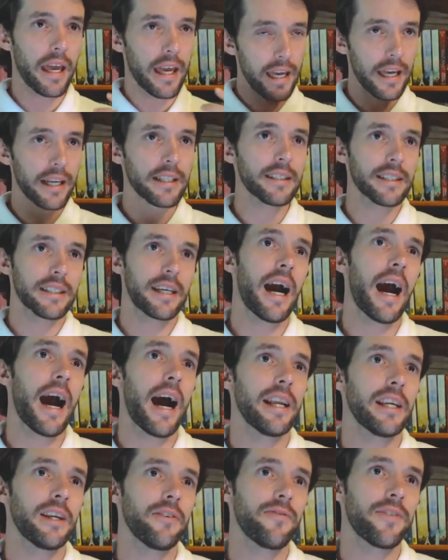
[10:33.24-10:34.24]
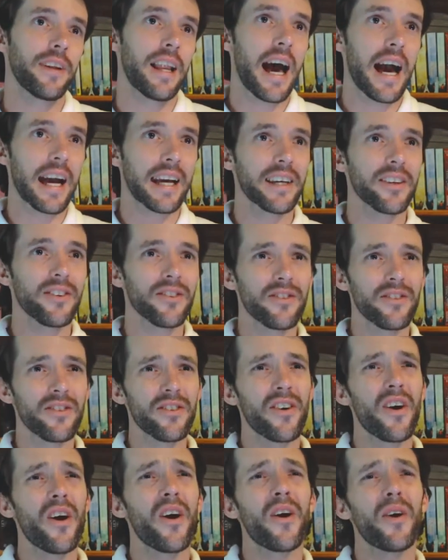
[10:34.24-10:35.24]
it's kind of like,
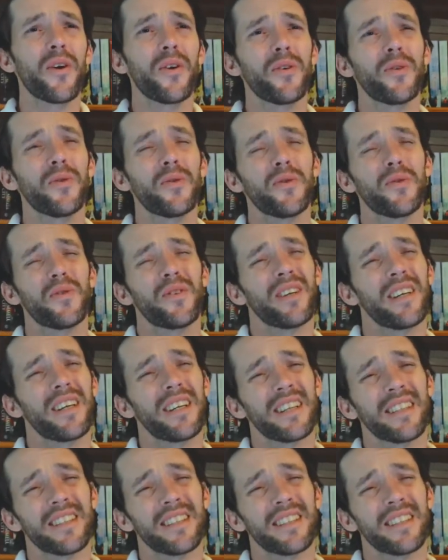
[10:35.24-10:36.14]
no,